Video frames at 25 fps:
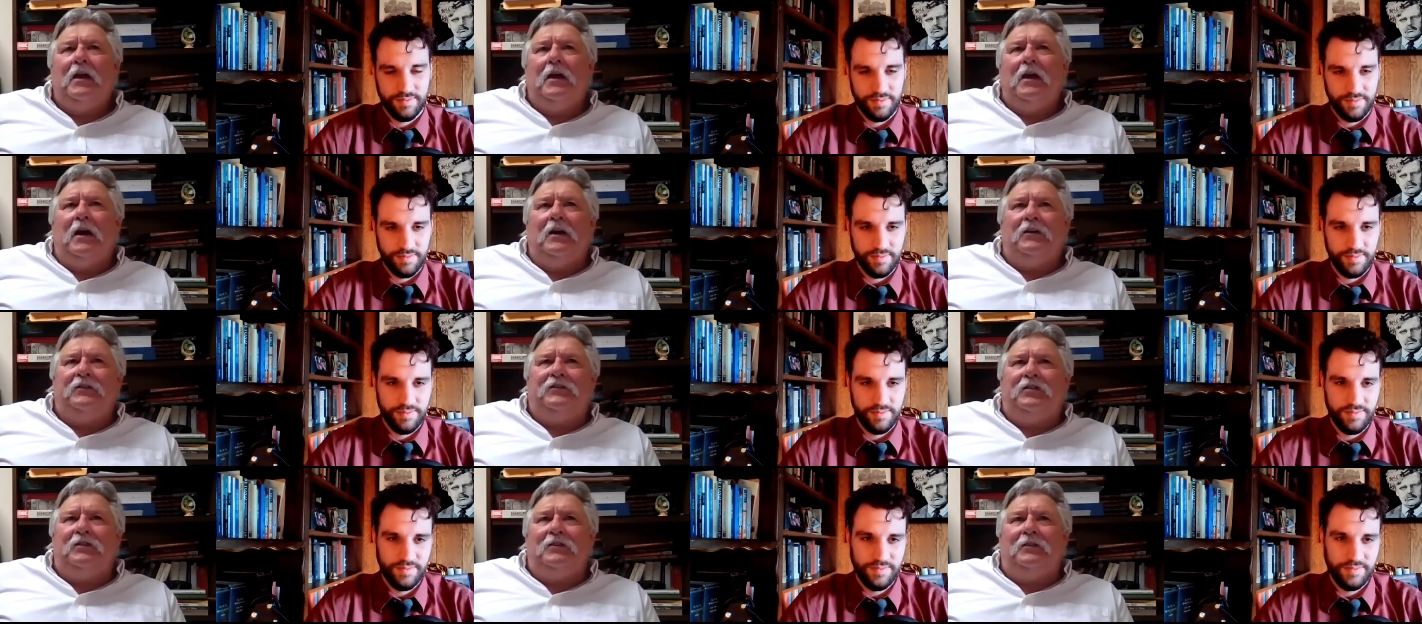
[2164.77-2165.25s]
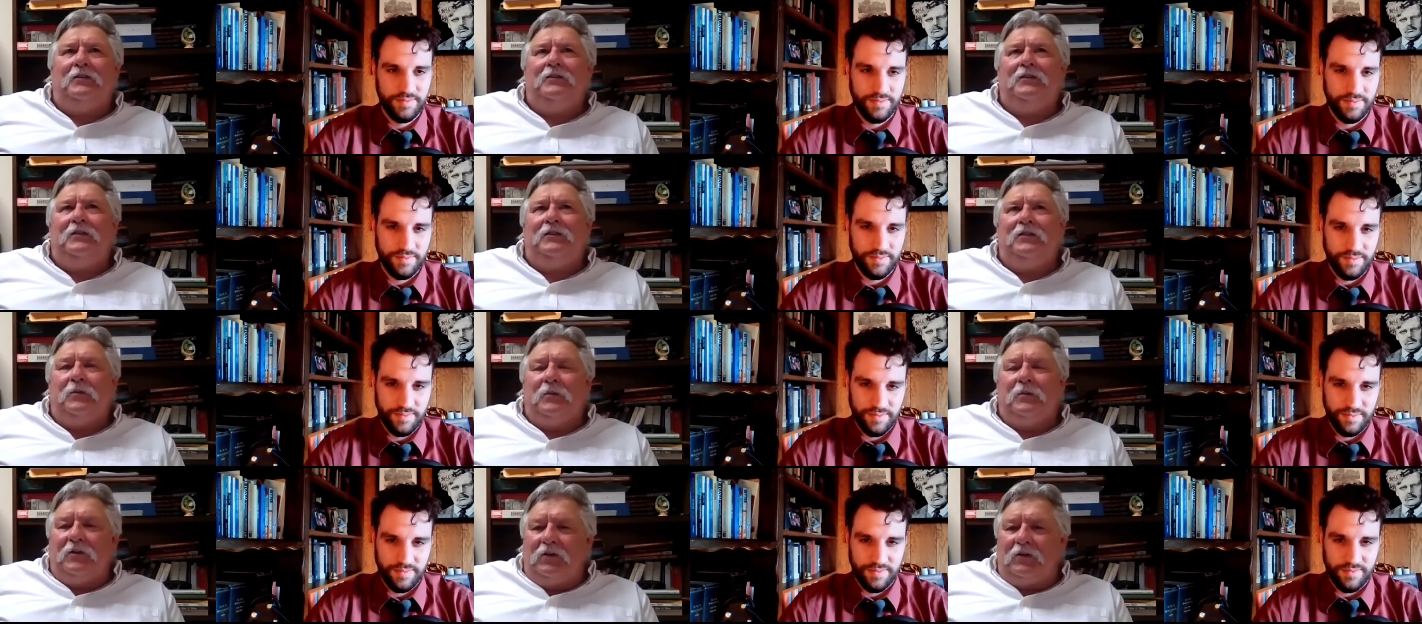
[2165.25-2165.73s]
Speaker 1: until
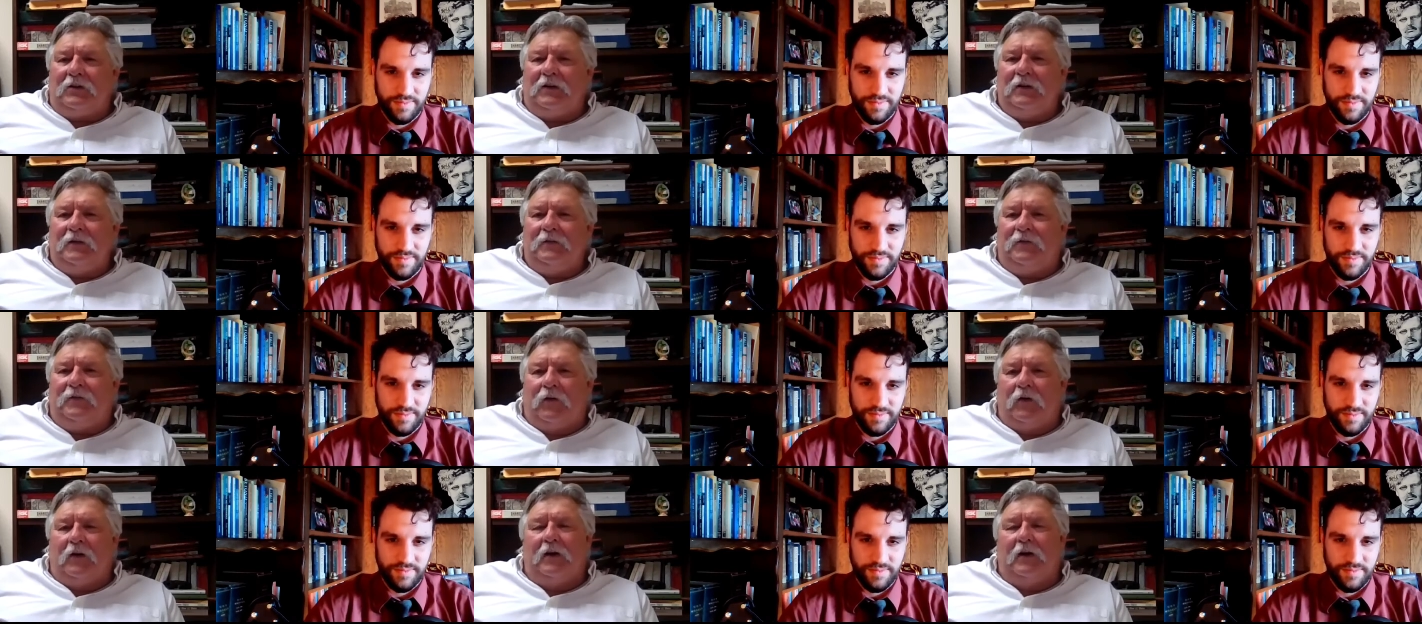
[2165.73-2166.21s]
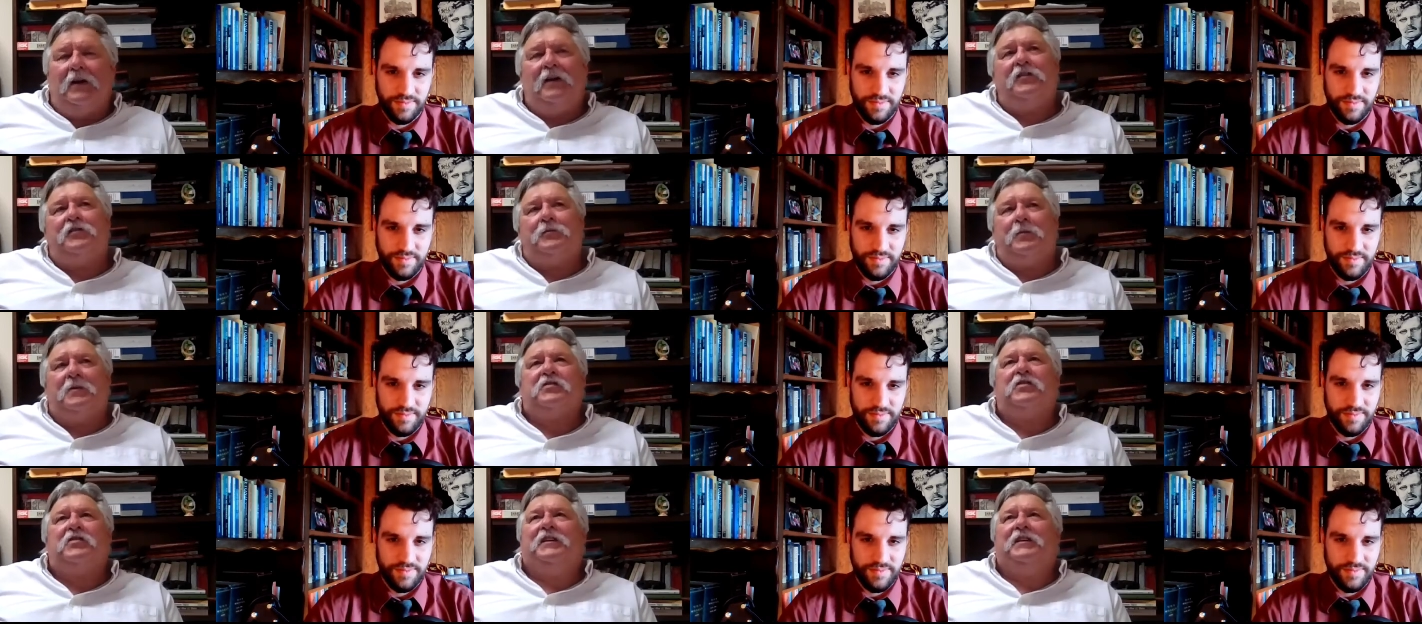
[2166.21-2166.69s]
you were looking for it, and
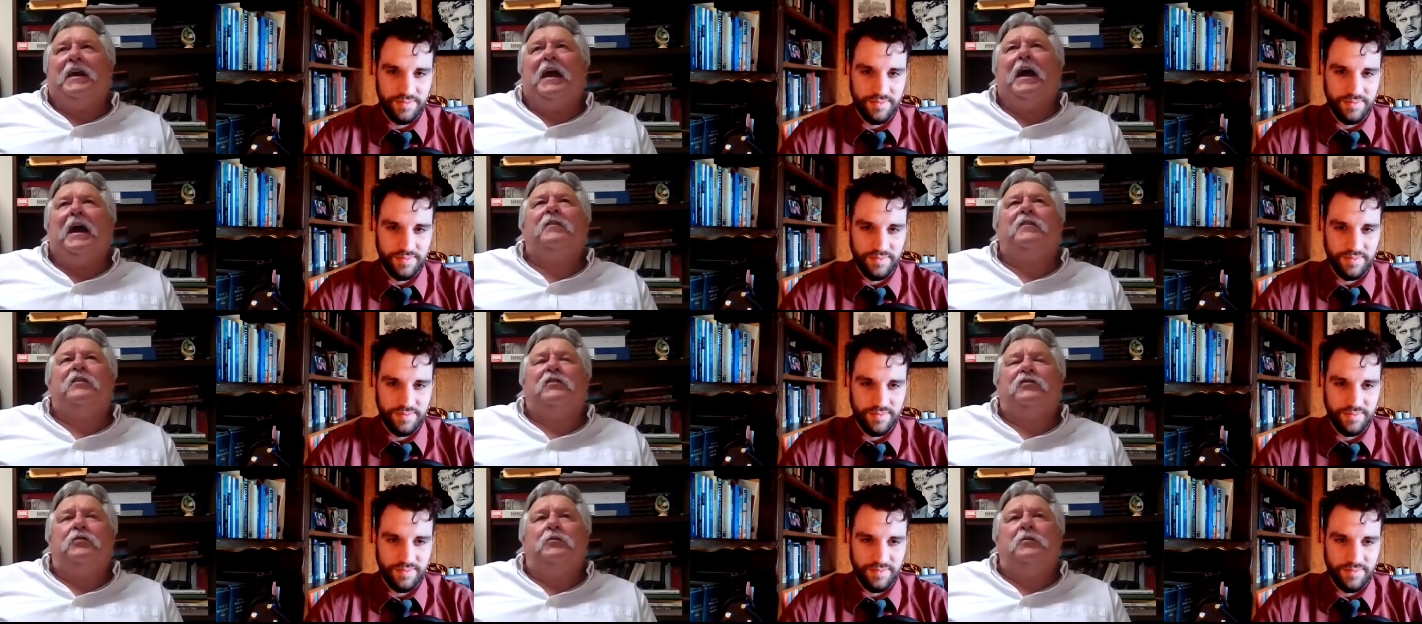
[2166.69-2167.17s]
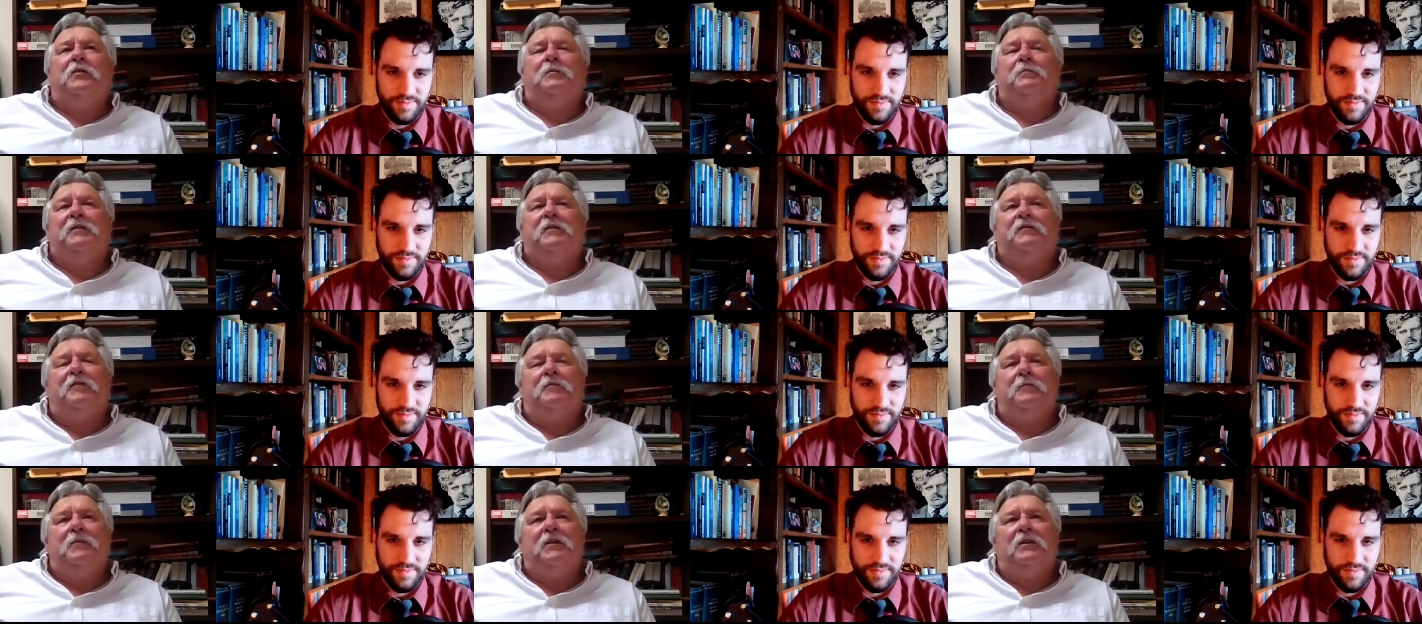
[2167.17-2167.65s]
especially Catholics who would be
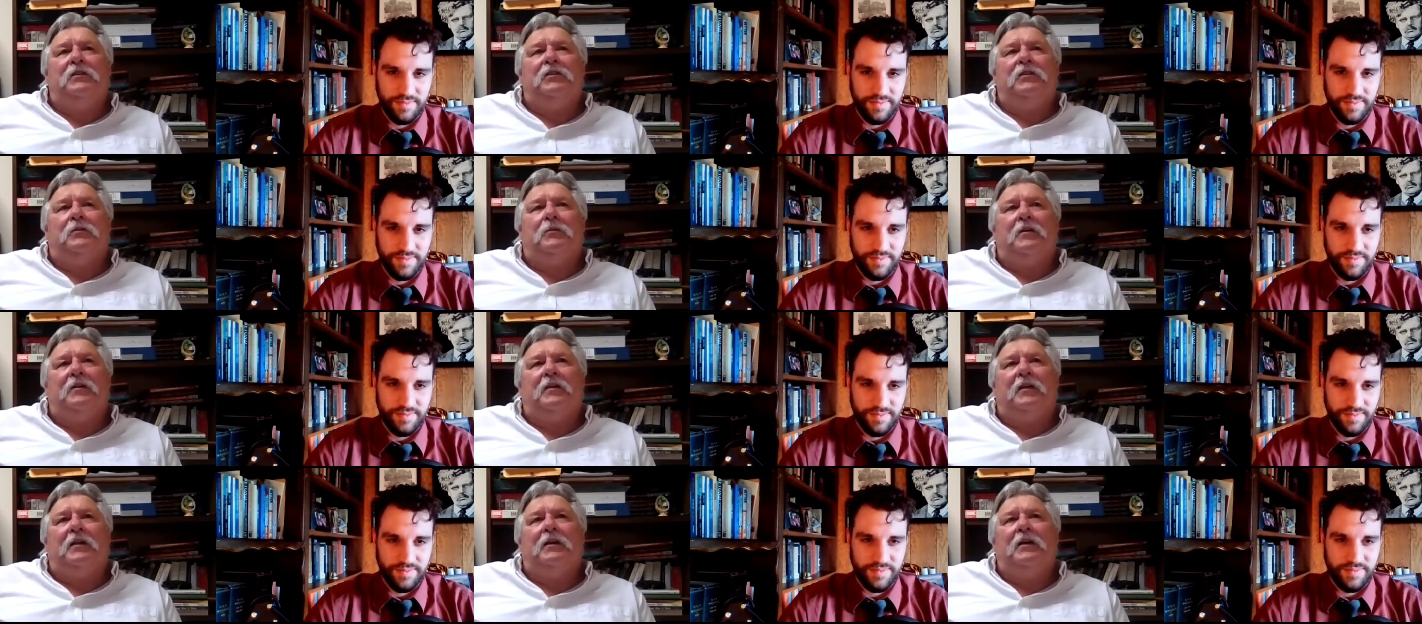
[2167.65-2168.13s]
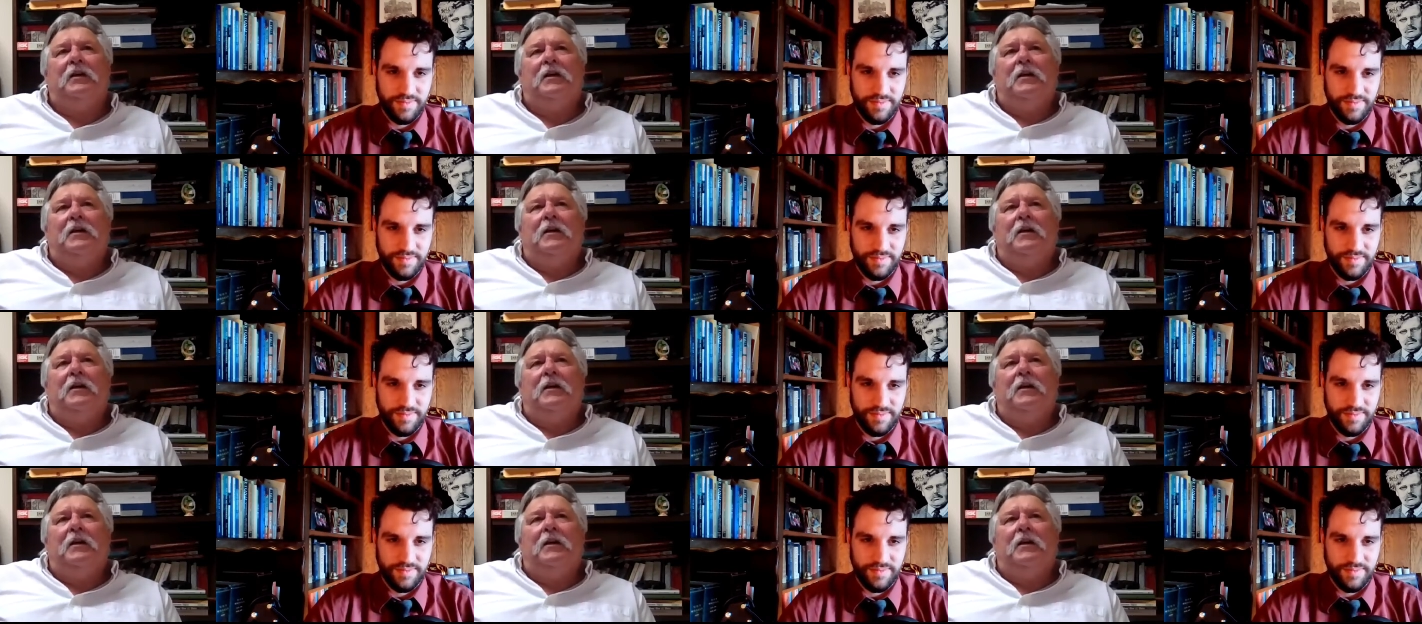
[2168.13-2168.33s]
familiar with it.